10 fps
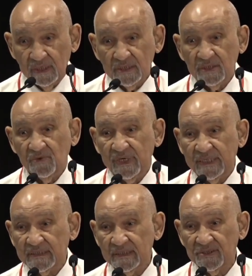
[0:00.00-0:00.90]
So
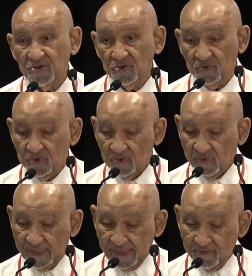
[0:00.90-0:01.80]
as a student,
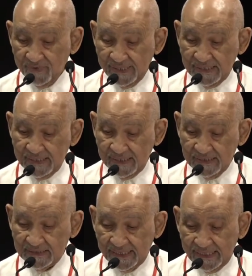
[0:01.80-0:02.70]
when I read
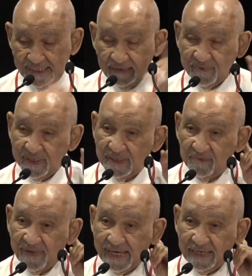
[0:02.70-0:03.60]
this, I kept it in the
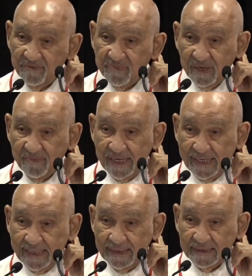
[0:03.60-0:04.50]
back of my
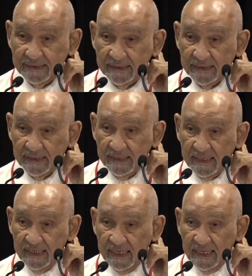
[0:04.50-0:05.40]
mind.
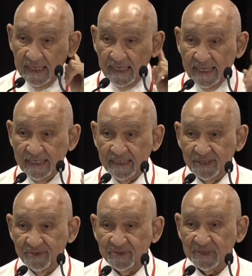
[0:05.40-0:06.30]
And
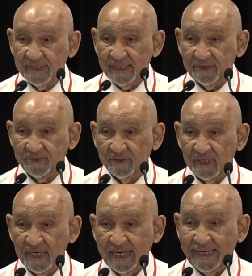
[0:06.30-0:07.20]
years later,
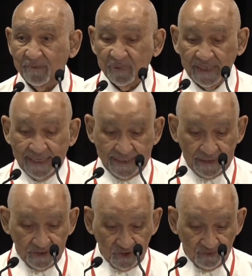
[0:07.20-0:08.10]
I applied
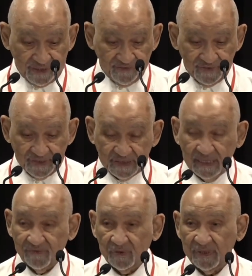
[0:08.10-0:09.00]
it to my
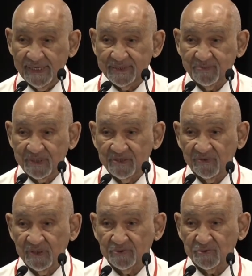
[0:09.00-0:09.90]
philosophical aspects of
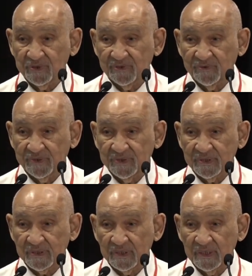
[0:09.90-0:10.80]
cultural difference.